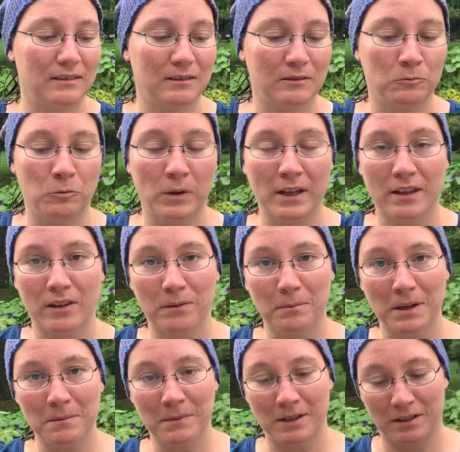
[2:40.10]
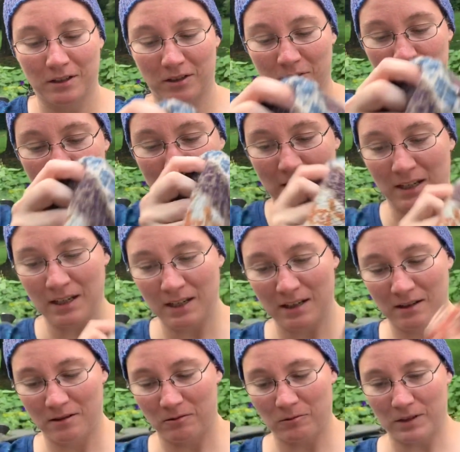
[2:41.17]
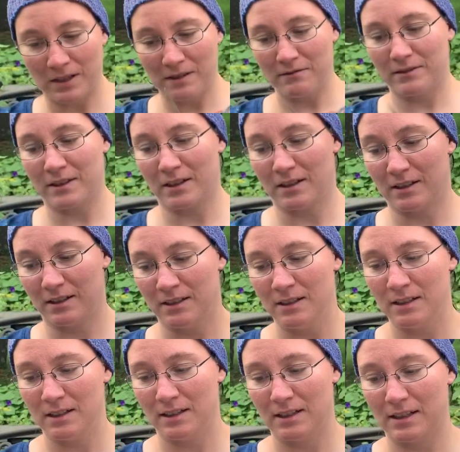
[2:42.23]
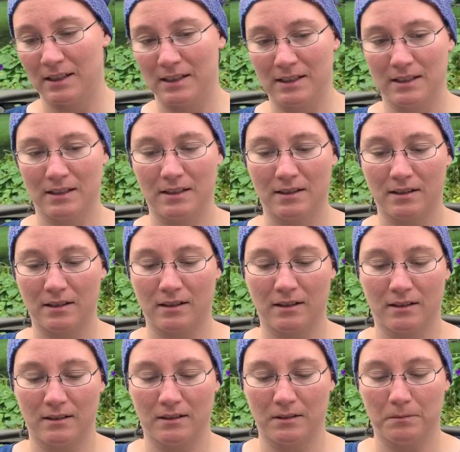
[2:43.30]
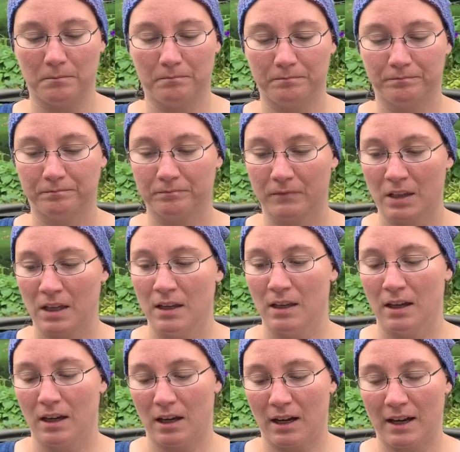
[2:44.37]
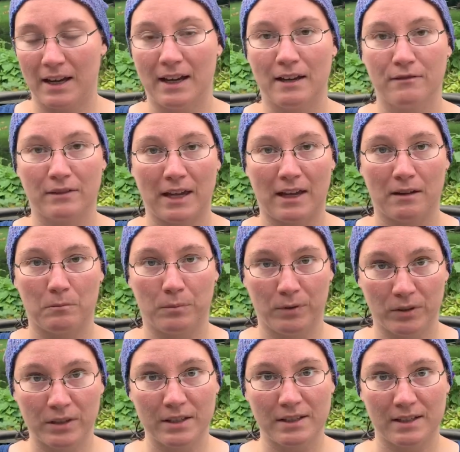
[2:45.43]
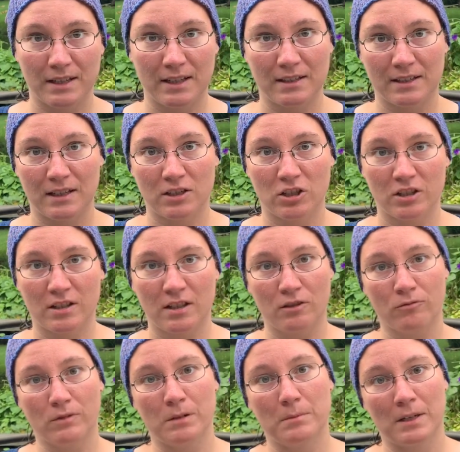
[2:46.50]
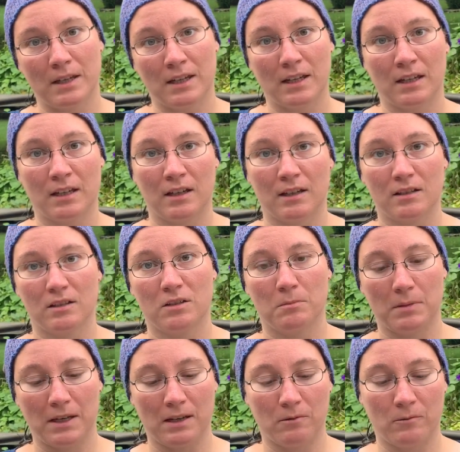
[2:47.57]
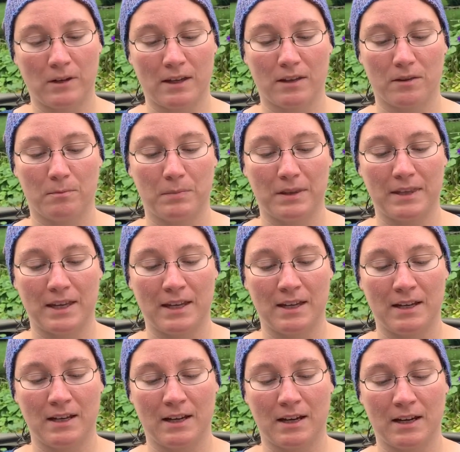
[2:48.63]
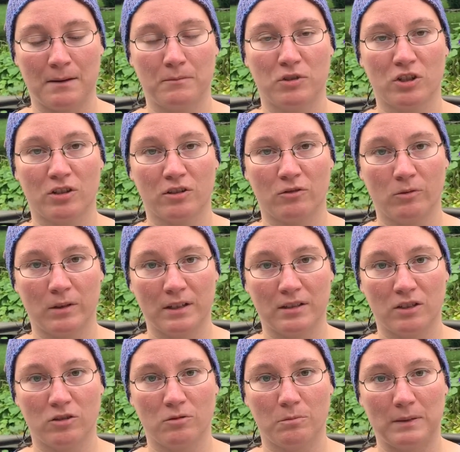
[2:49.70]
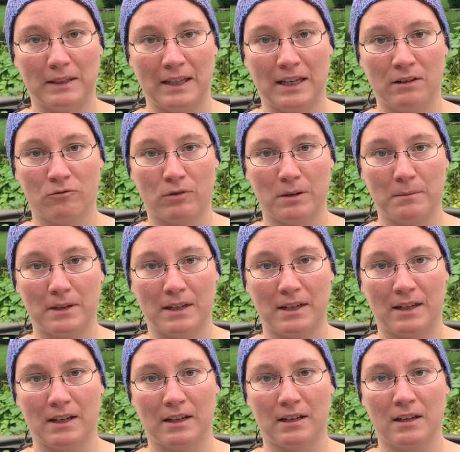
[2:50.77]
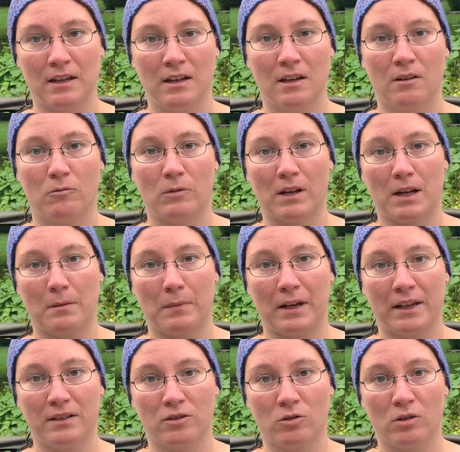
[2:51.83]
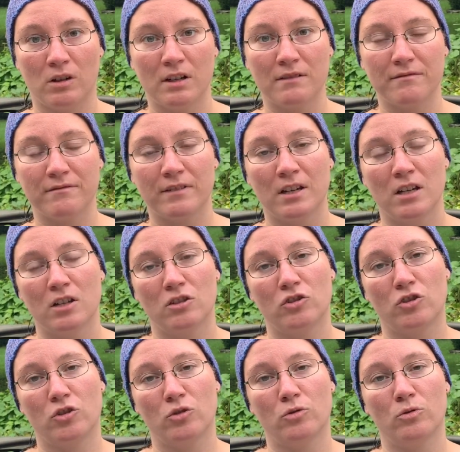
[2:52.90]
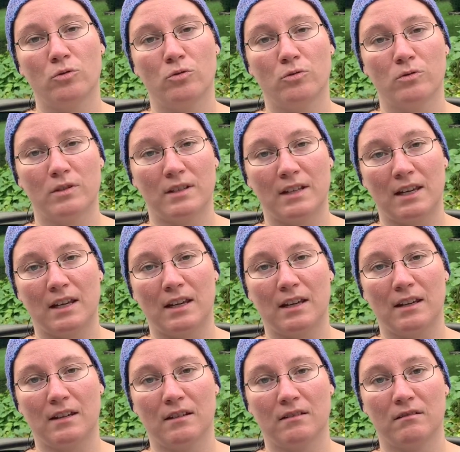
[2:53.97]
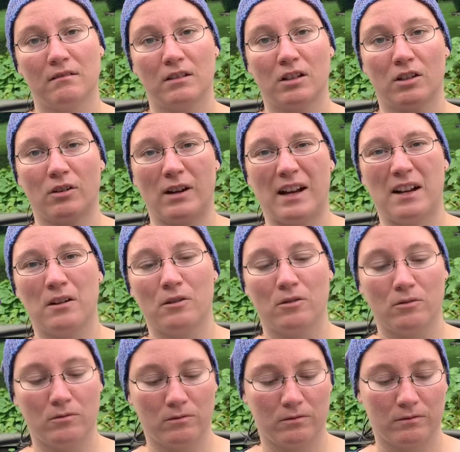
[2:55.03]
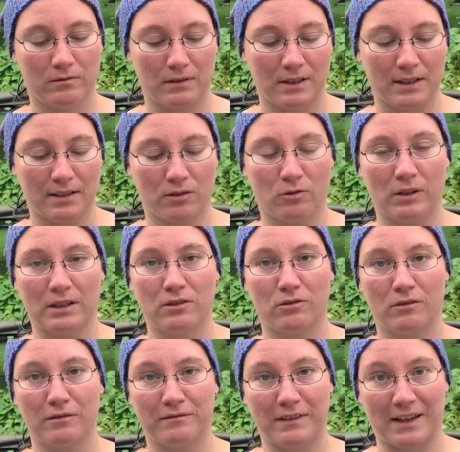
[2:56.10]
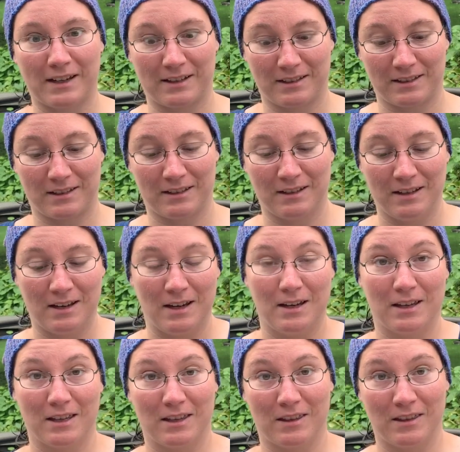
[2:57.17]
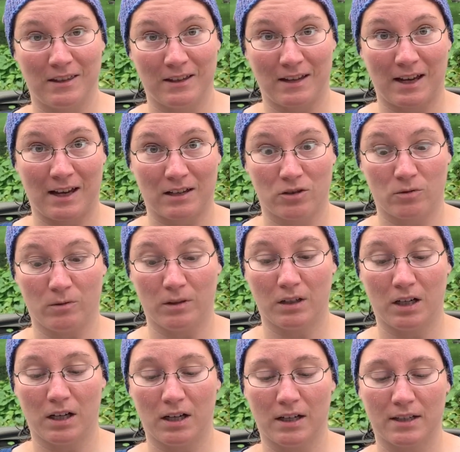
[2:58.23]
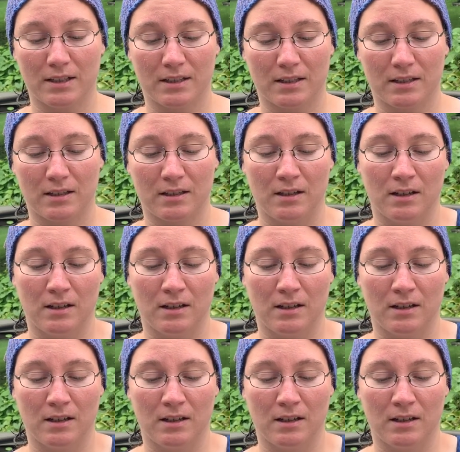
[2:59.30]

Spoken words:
with my mug cozy, what I've done is I have put the steek stitches in the ribbing to begin with, but then I'm just going to do plain ribbing when I bind off to see, how it's going to affect the actual cut.